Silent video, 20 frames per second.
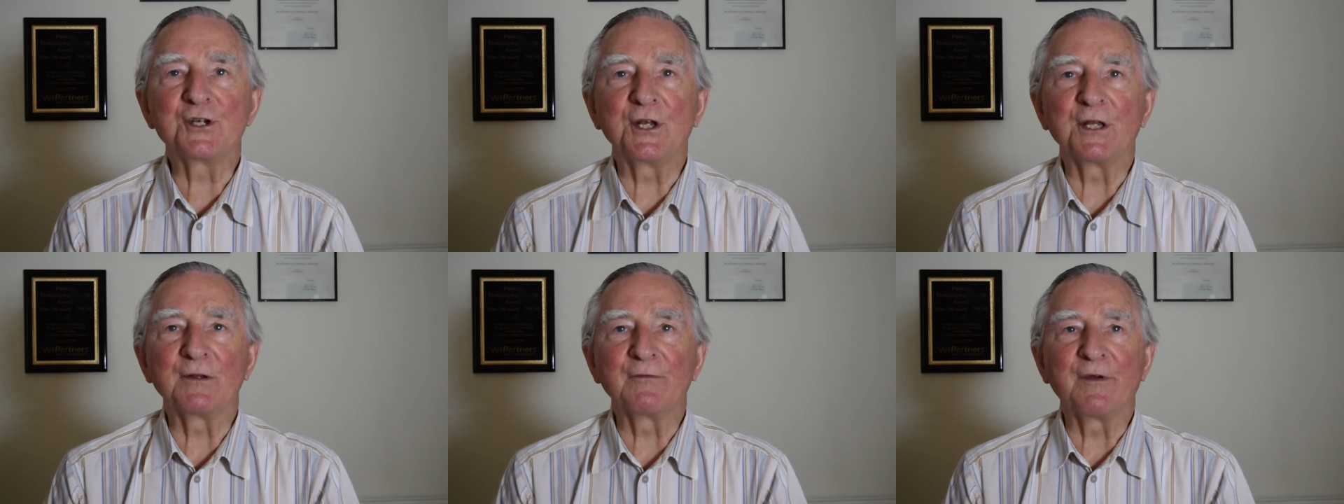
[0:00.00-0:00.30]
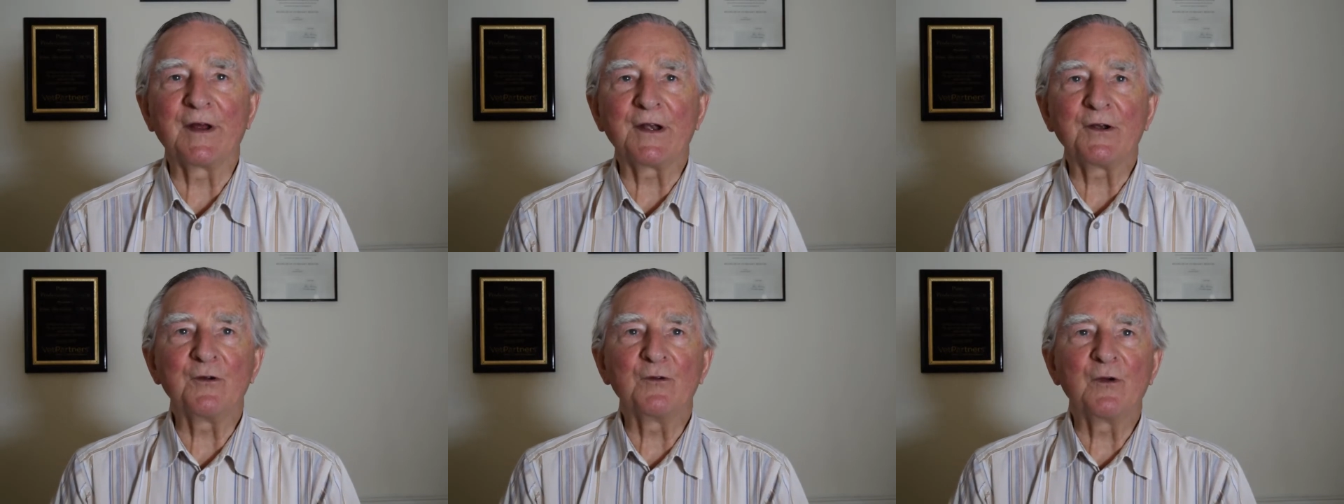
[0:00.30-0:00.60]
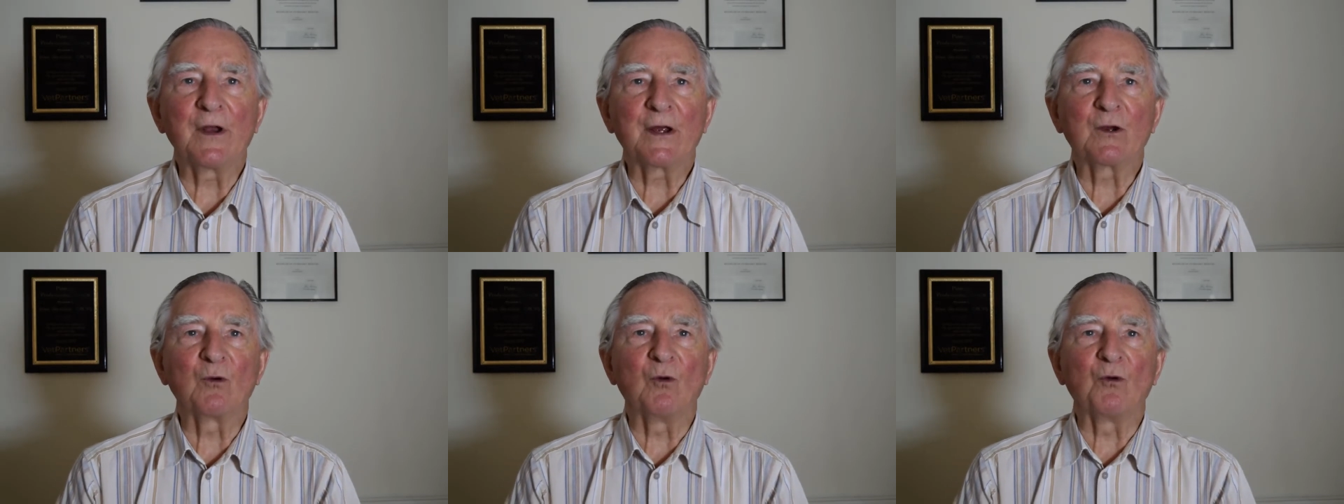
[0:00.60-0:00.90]
in the Veterinary
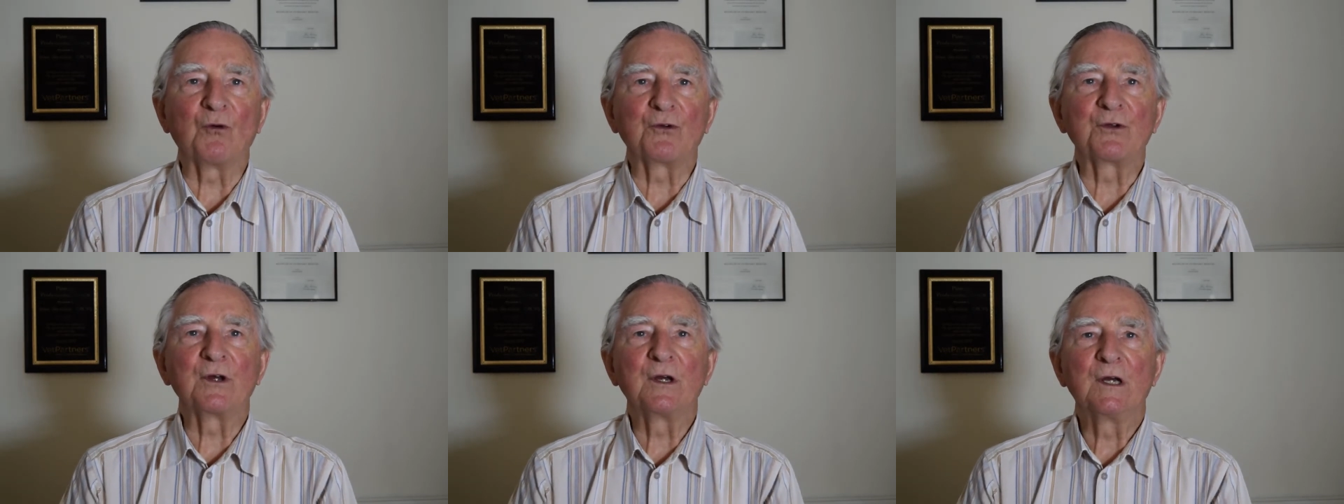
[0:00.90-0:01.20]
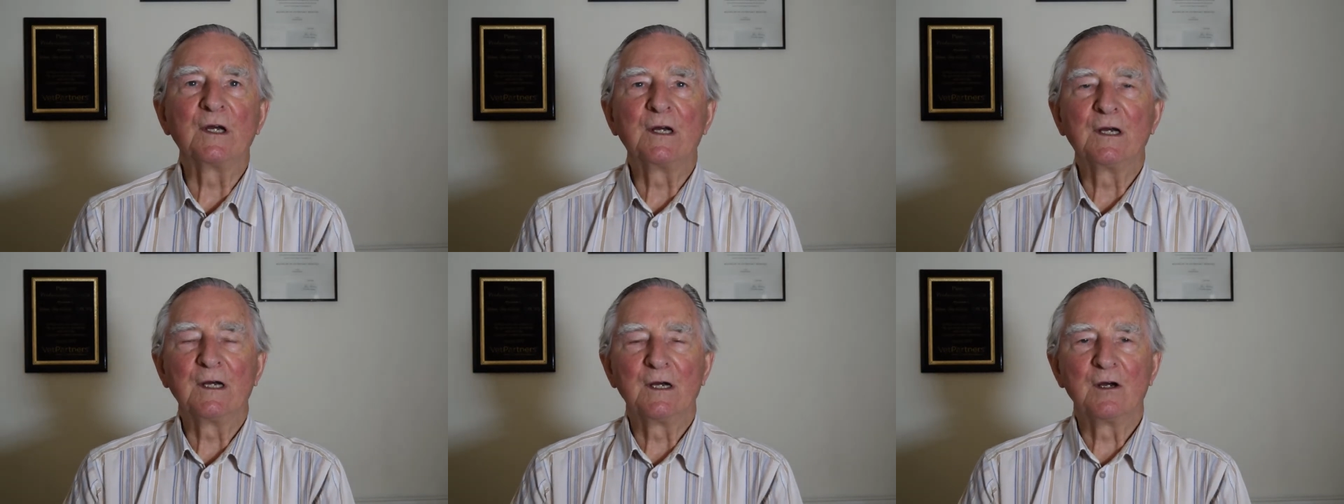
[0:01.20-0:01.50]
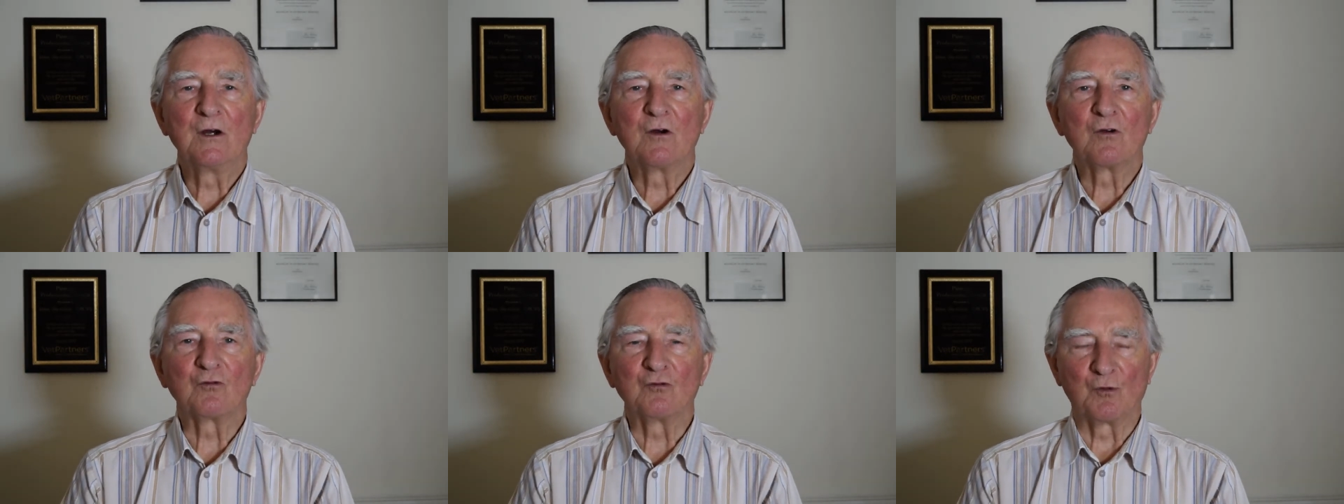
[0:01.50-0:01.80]
Record,
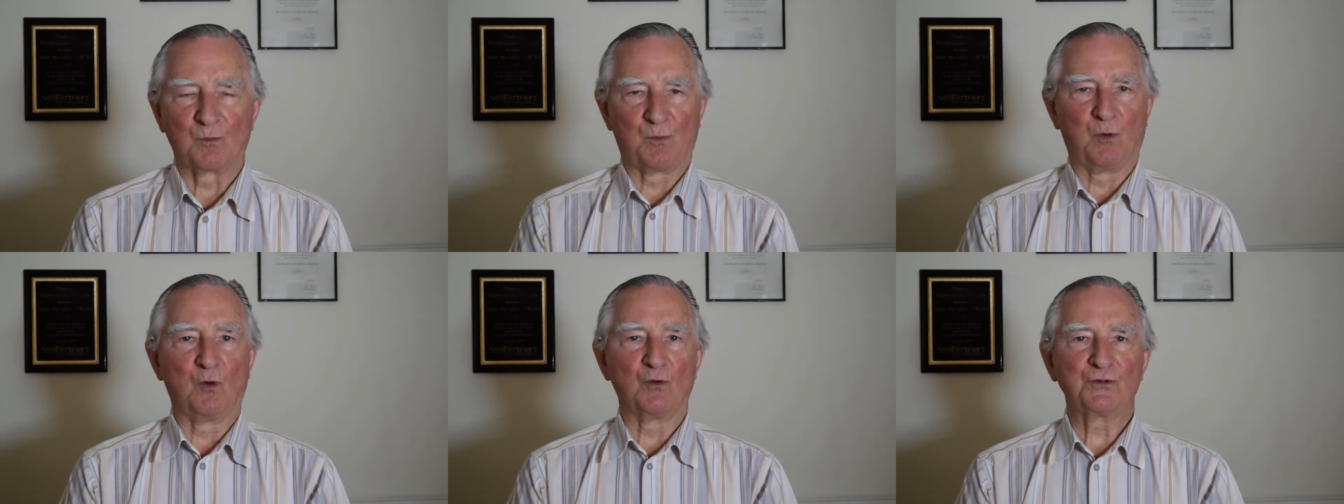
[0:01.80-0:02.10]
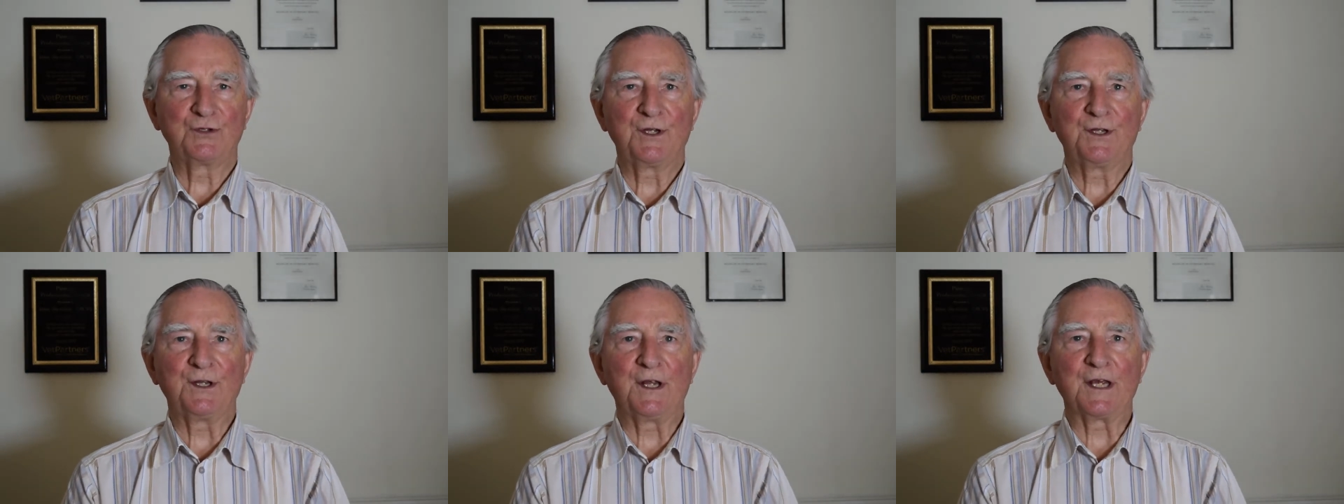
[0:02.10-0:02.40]
reported